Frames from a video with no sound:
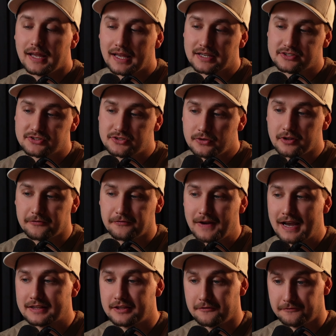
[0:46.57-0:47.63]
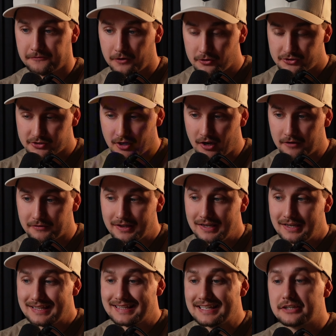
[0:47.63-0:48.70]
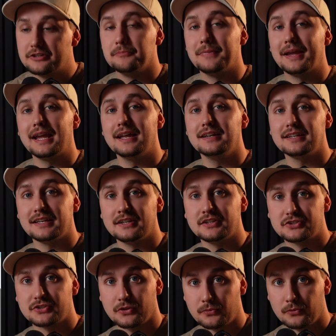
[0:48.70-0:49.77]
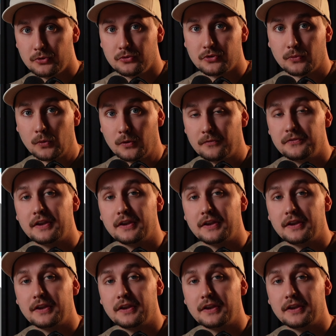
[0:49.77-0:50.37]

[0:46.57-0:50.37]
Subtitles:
is due to the fact that, first off, the demand is through the roof.